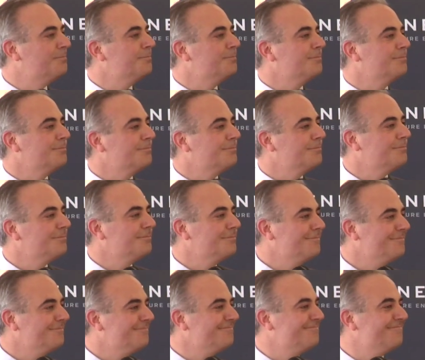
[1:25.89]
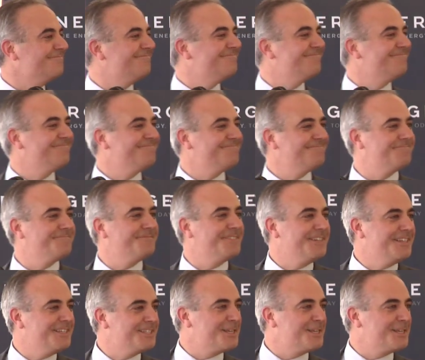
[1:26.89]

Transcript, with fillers: while simultaneously in